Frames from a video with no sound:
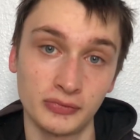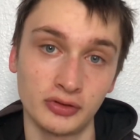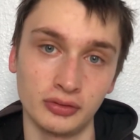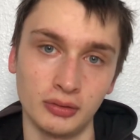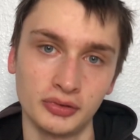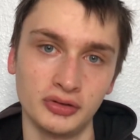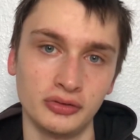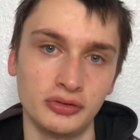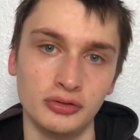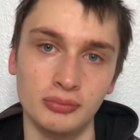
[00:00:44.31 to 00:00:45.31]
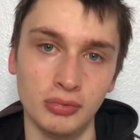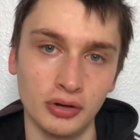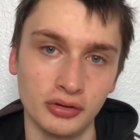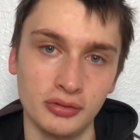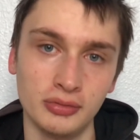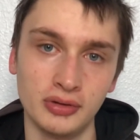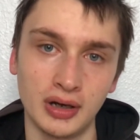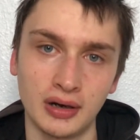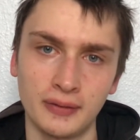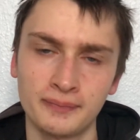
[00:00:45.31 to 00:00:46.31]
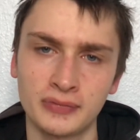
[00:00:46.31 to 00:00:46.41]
so I wasn't too bothered about that.